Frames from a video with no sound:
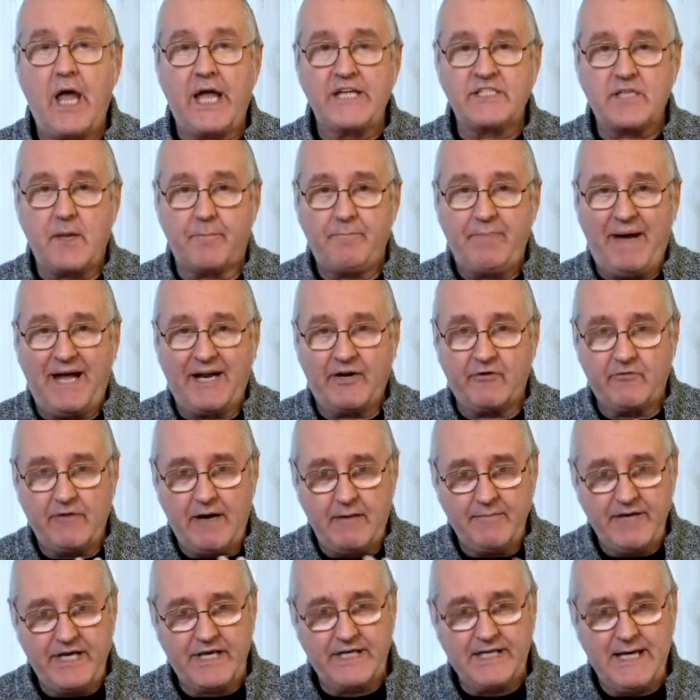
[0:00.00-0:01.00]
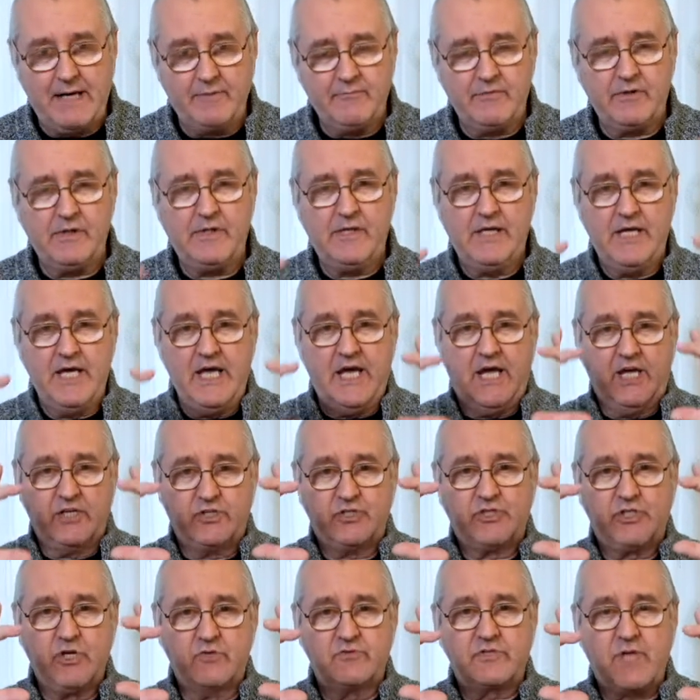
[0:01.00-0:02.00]
it's a panoramic camera it
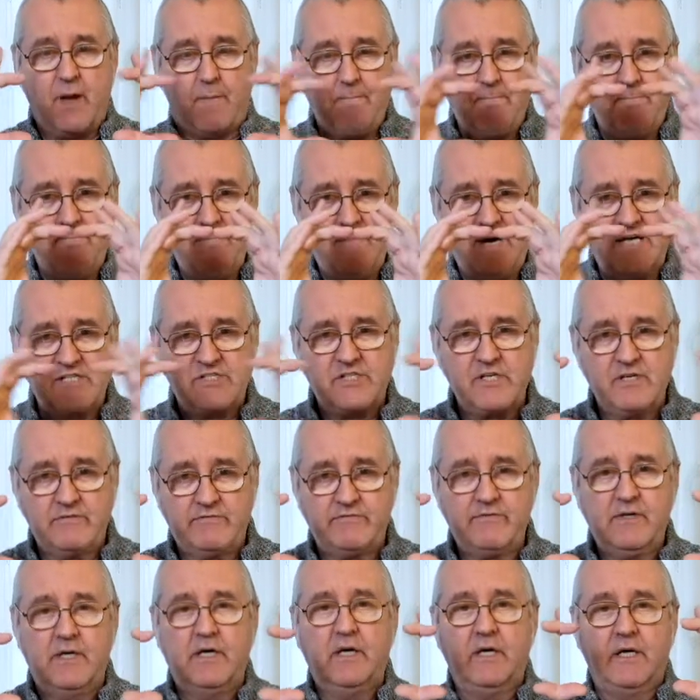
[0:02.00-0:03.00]
shoots a massive